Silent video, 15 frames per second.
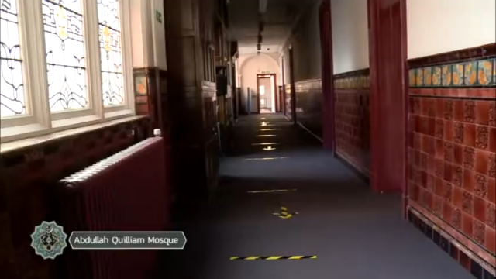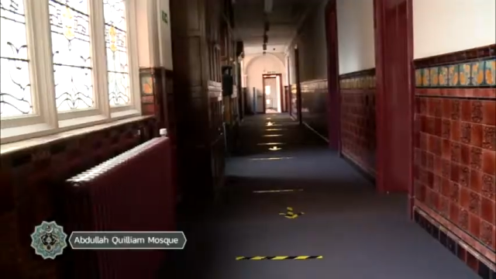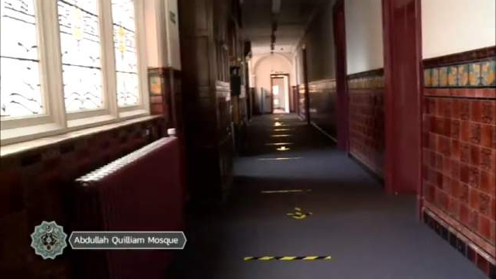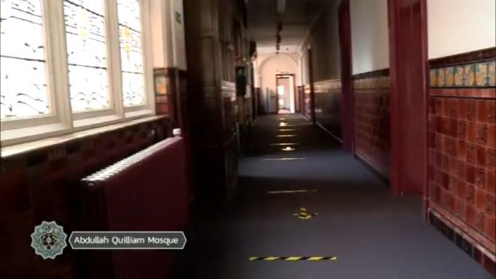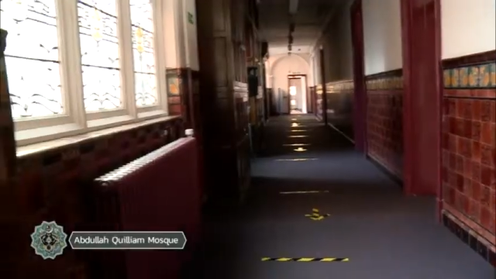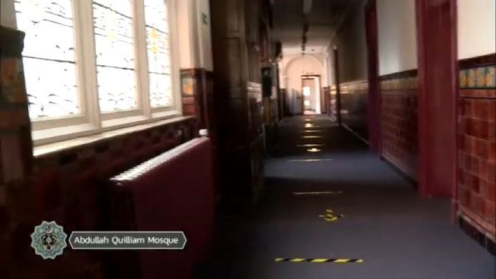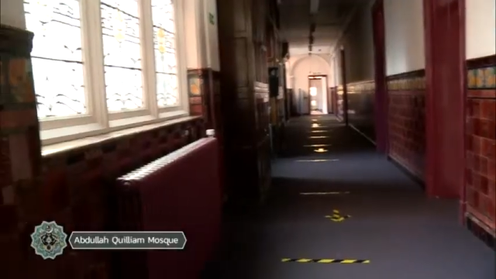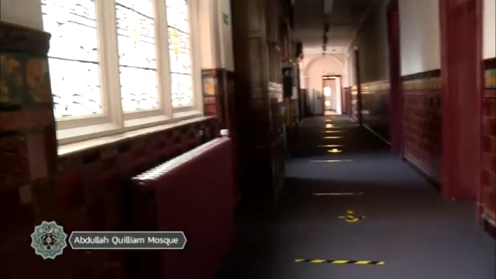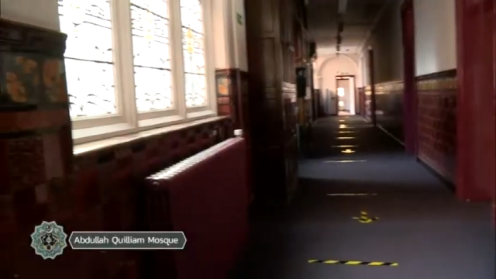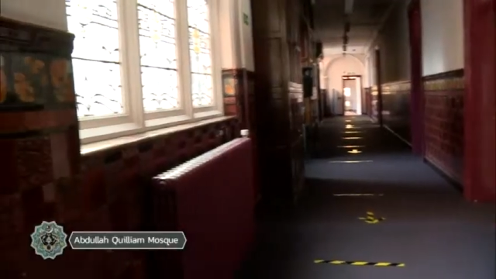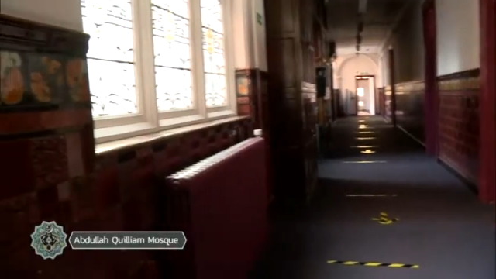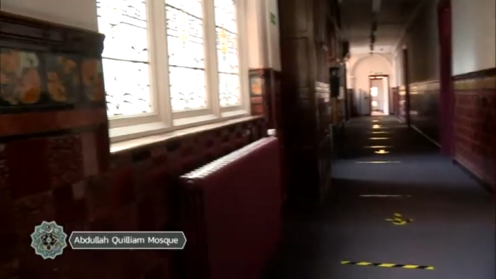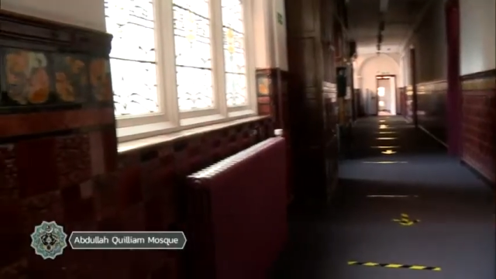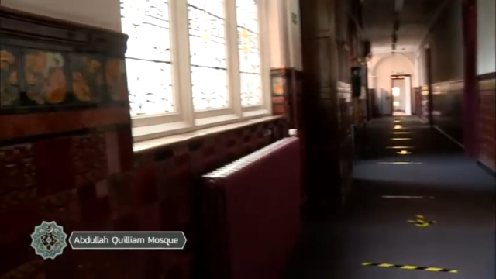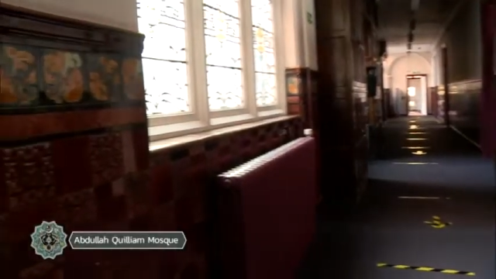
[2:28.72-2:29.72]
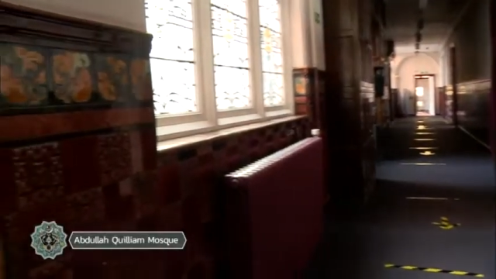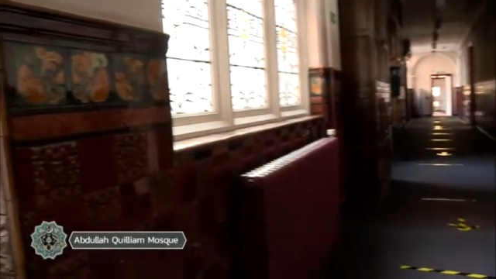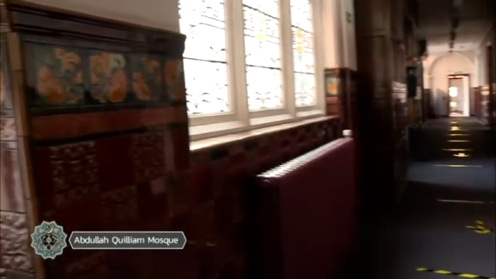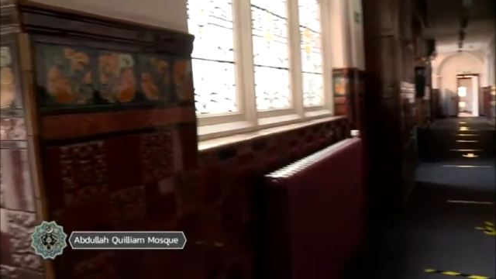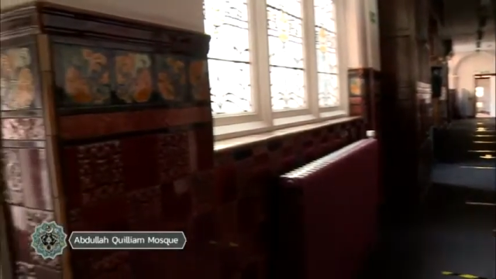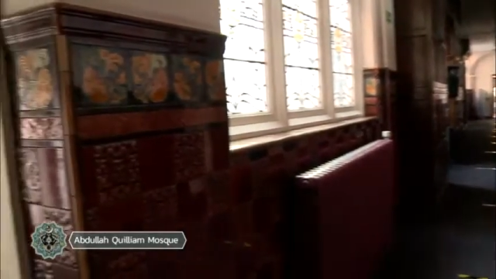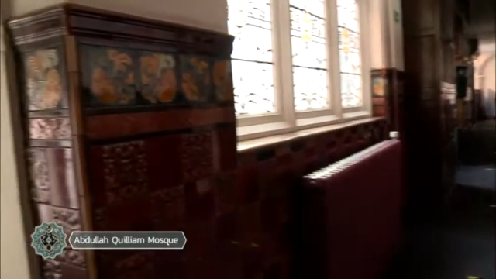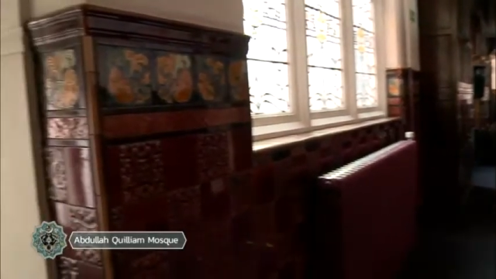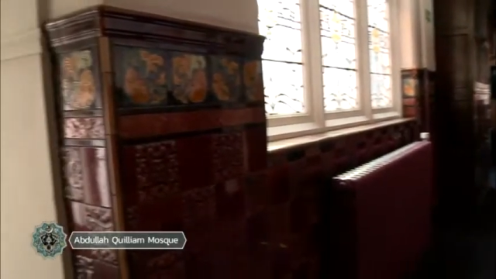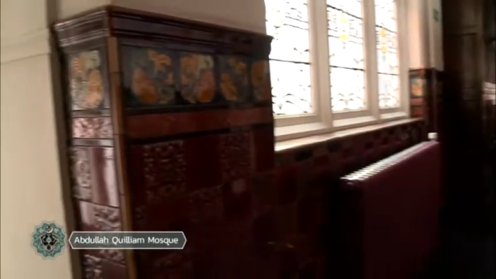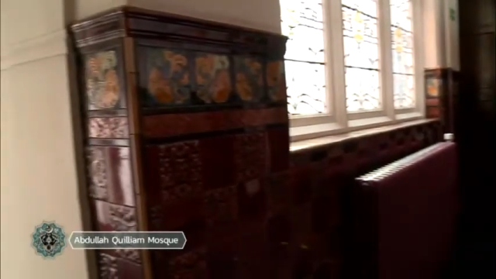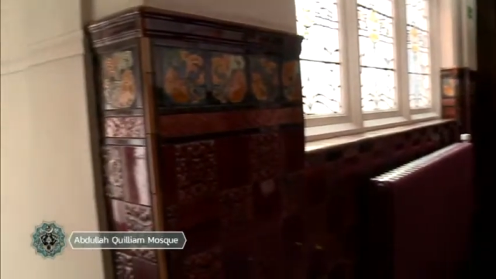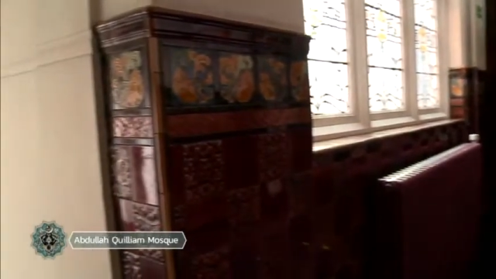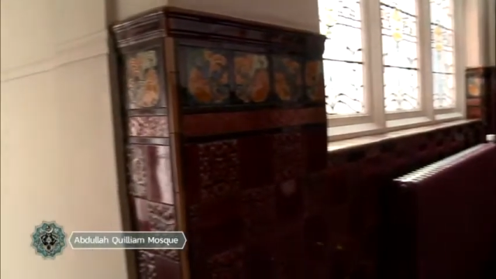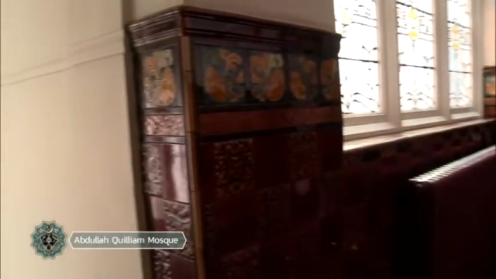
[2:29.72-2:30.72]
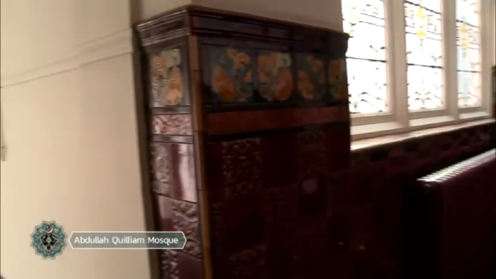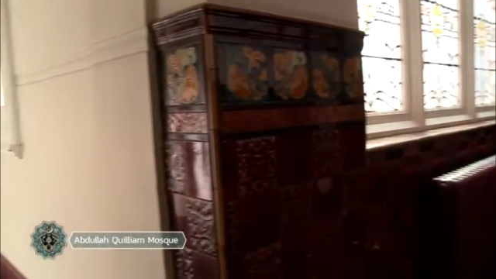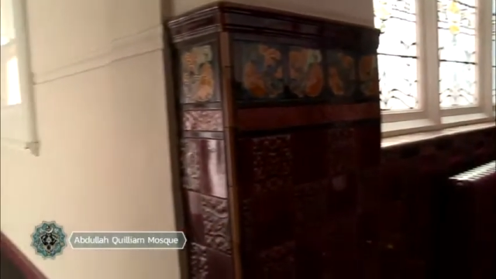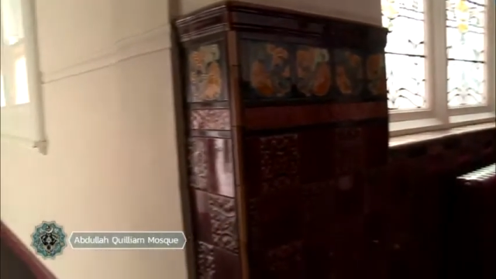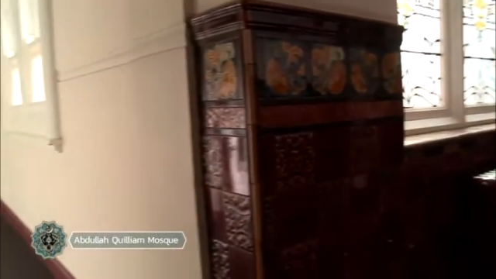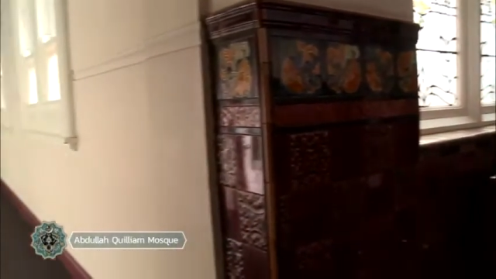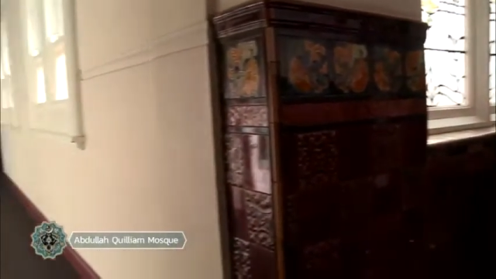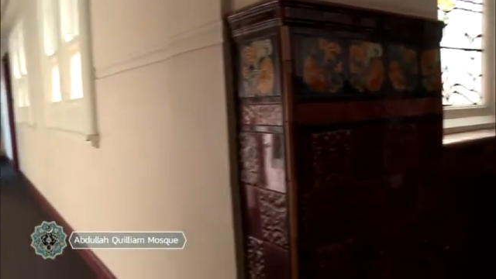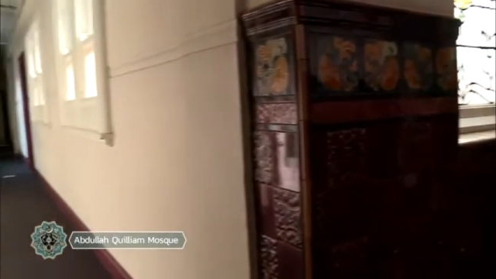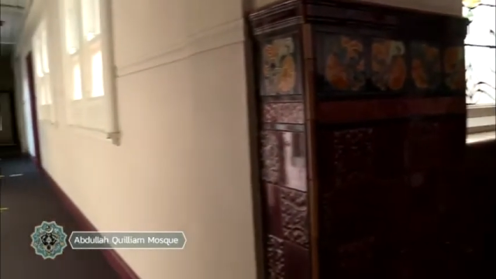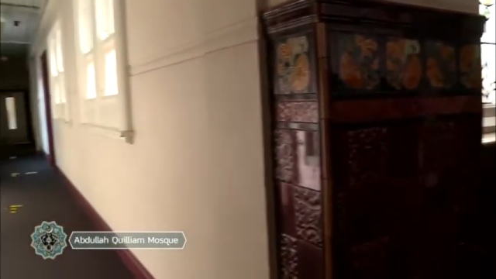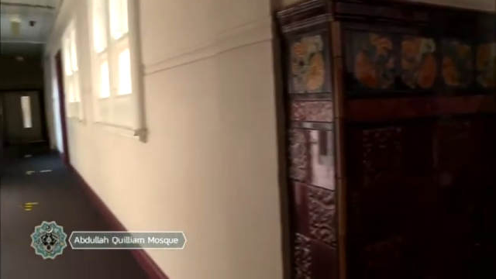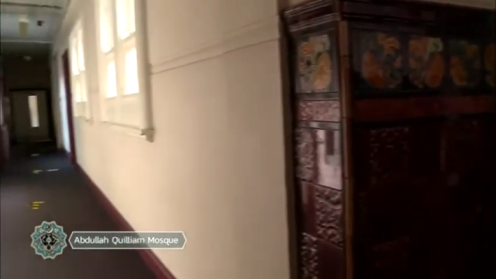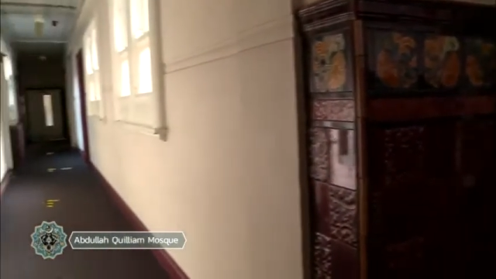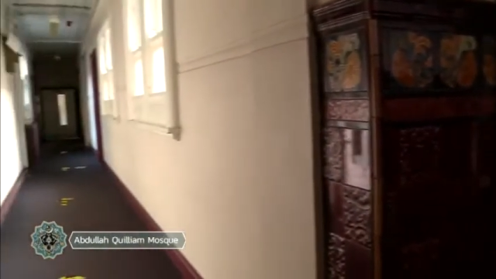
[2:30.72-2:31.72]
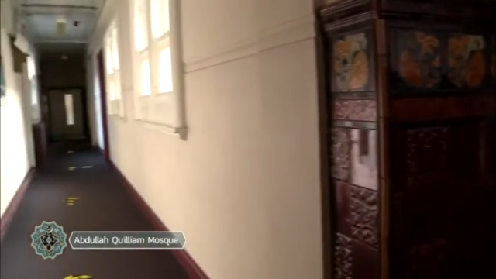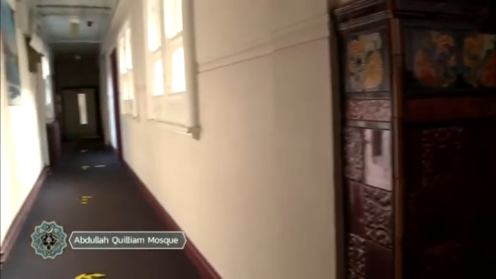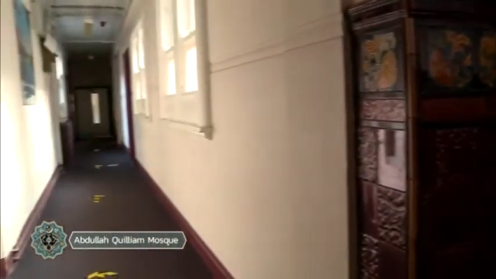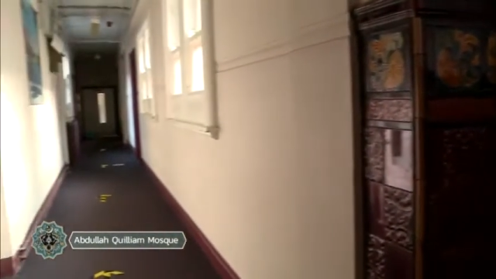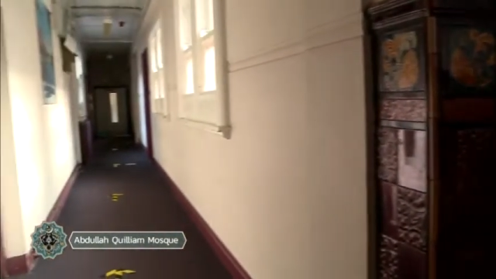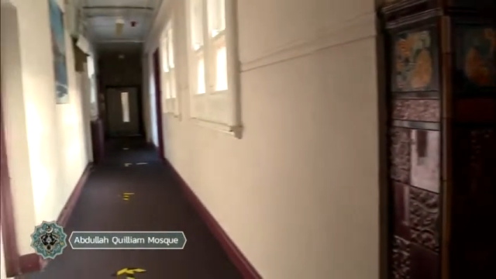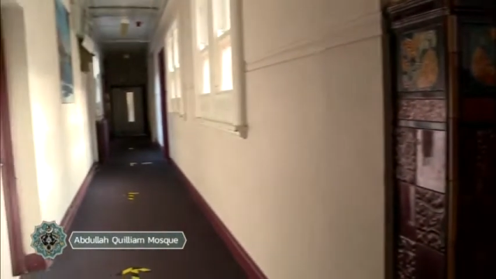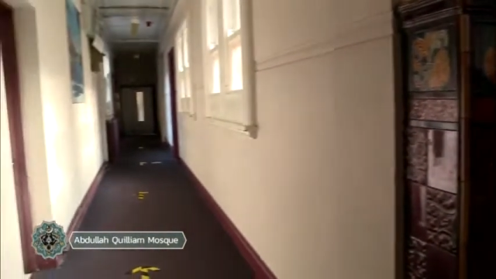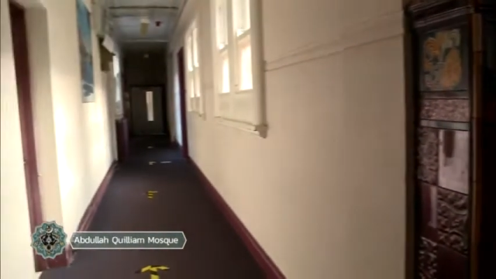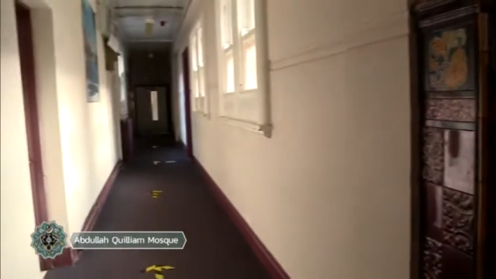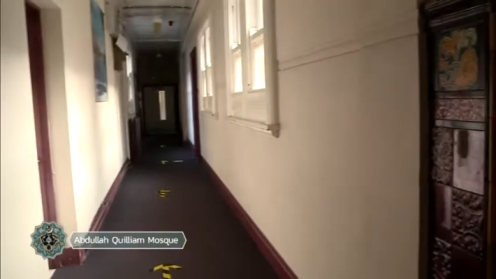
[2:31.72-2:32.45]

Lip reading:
Nobody's mouth can be seen.